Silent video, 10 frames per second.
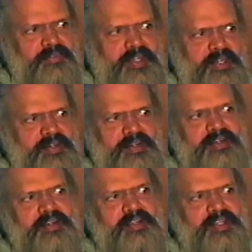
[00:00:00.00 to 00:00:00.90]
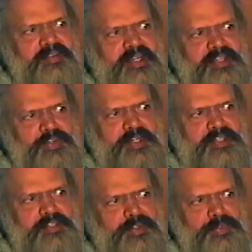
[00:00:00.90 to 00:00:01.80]
He never had the
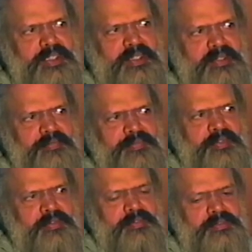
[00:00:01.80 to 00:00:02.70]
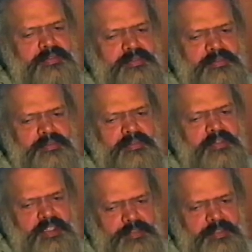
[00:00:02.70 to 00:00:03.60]
occasion to do that. So
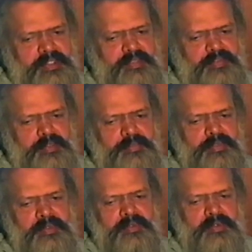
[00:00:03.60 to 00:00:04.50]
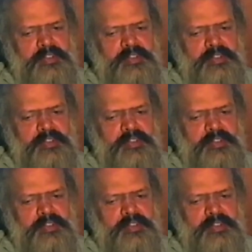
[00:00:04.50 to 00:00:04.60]
especially the film on